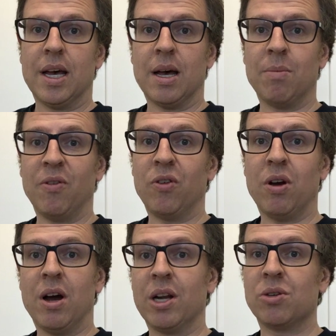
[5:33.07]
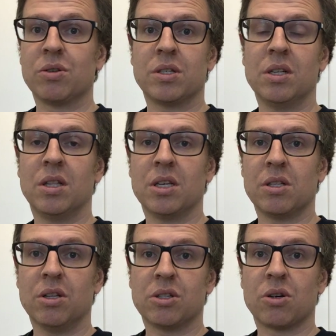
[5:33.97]
Um, if you are interested,
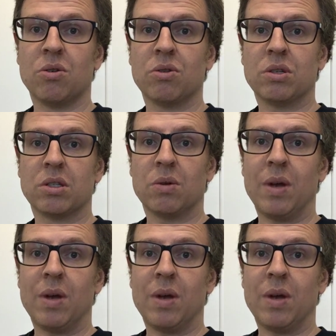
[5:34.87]
there's lots of courses